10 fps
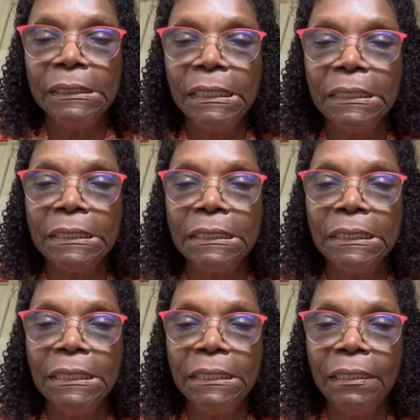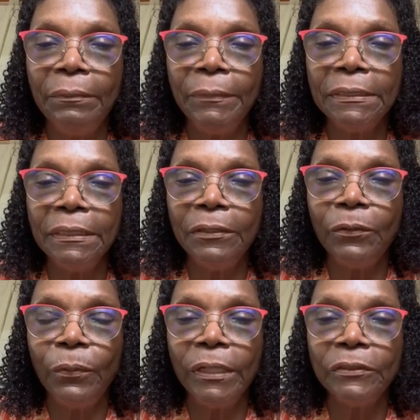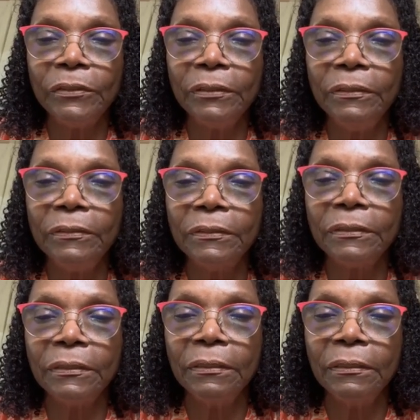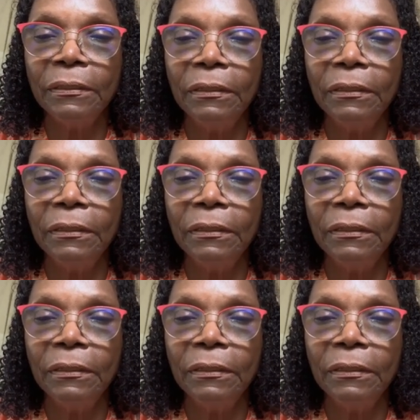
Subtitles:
Let's see, did I miss any questions?